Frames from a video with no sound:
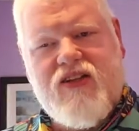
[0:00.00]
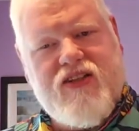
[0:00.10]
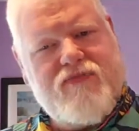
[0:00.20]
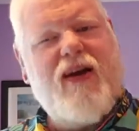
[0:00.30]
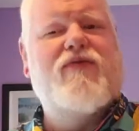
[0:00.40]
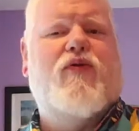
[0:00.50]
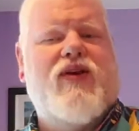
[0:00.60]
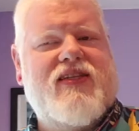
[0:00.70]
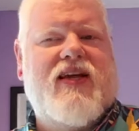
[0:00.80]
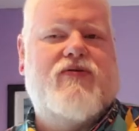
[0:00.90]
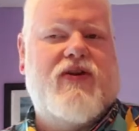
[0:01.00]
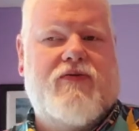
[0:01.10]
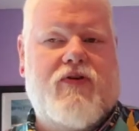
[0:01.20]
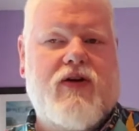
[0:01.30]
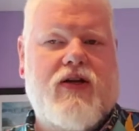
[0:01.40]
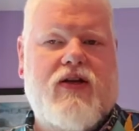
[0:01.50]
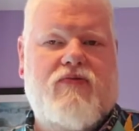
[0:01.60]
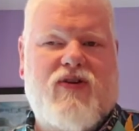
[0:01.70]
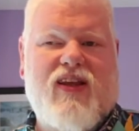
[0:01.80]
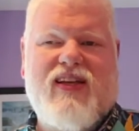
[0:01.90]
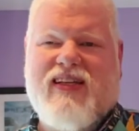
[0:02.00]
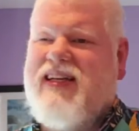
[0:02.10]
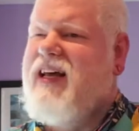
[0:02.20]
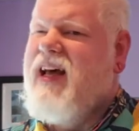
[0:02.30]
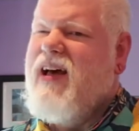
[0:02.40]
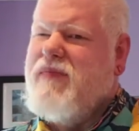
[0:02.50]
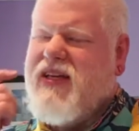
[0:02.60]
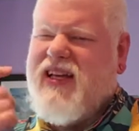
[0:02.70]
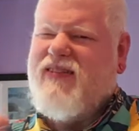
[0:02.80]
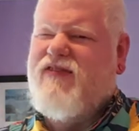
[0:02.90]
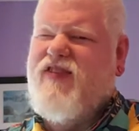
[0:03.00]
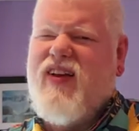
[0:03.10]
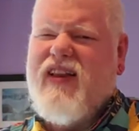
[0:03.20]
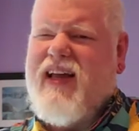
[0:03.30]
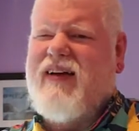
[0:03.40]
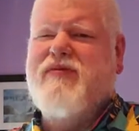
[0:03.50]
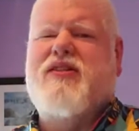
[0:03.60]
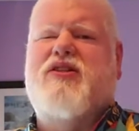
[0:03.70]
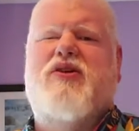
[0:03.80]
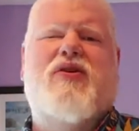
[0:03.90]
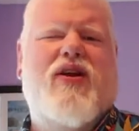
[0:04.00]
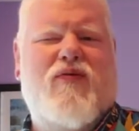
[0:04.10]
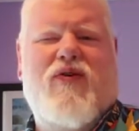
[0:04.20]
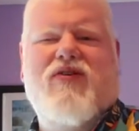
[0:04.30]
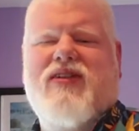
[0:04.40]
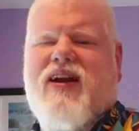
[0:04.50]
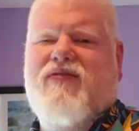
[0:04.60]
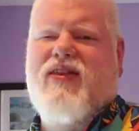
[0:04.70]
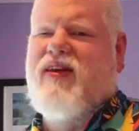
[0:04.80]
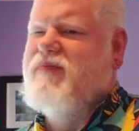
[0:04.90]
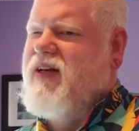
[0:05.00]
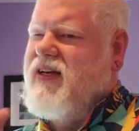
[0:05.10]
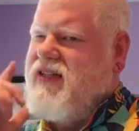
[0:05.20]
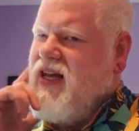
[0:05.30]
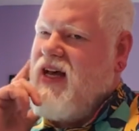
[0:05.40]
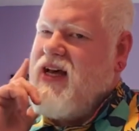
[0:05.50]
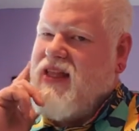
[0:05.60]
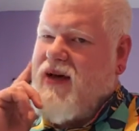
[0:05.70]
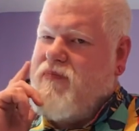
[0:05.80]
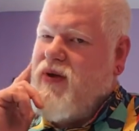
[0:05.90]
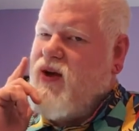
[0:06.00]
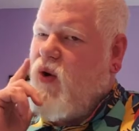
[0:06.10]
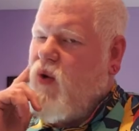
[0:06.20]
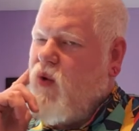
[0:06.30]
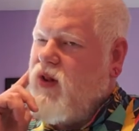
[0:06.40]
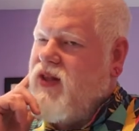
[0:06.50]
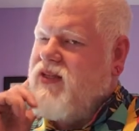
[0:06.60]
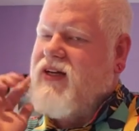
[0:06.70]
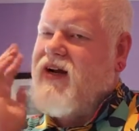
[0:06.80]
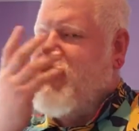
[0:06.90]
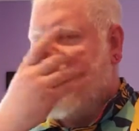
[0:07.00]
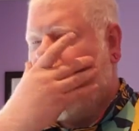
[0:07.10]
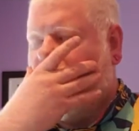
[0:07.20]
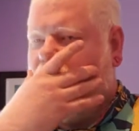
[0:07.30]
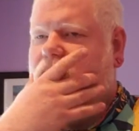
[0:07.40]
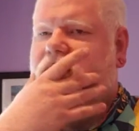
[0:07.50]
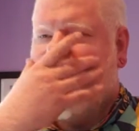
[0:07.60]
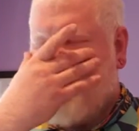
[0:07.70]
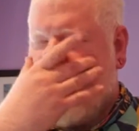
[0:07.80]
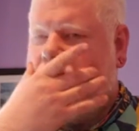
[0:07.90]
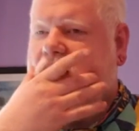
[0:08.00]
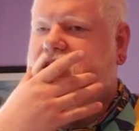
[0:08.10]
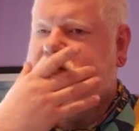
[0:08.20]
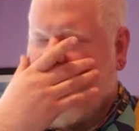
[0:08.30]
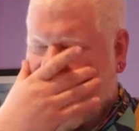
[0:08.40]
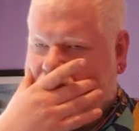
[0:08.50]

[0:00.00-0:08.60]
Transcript: does my voice sound different? Really, does it? Because I feel like I'm slurring words and everything because that big hole in the side of my mouth, and when I feel my cheeks,